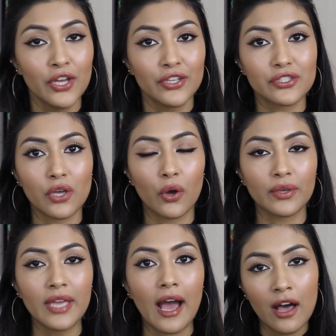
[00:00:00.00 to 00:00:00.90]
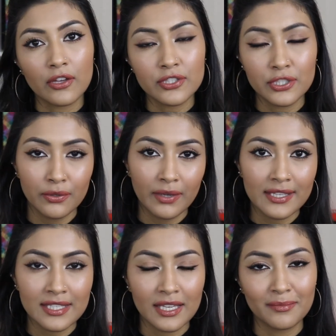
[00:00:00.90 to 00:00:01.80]
So yeah, I'll see you
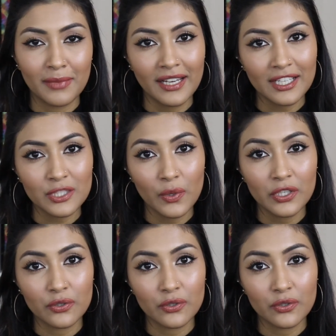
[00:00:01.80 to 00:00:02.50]
guys in my next one.